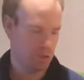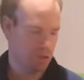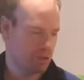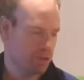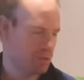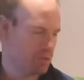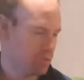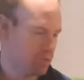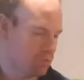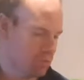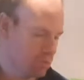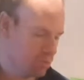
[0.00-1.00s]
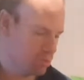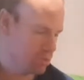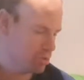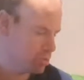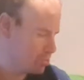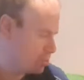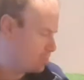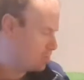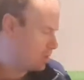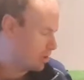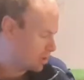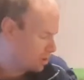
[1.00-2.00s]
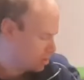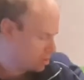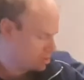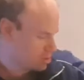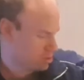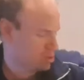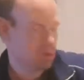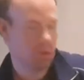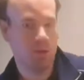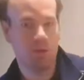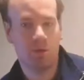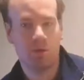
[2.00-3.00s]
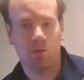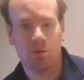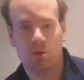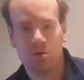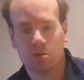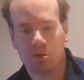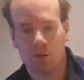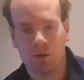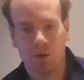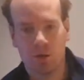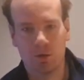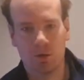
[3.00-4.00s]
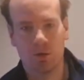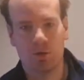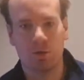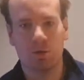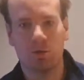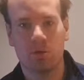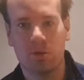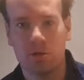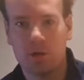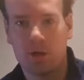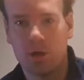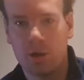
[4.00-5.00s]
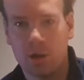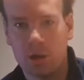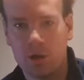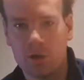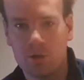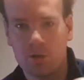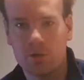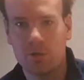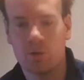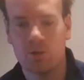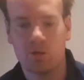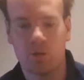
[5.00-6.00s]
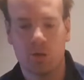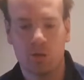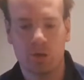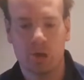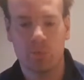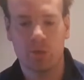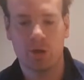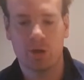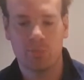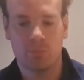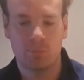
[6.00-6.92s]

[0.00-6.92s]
This is the drone. You just put the bag here. There's another. Like this on top here.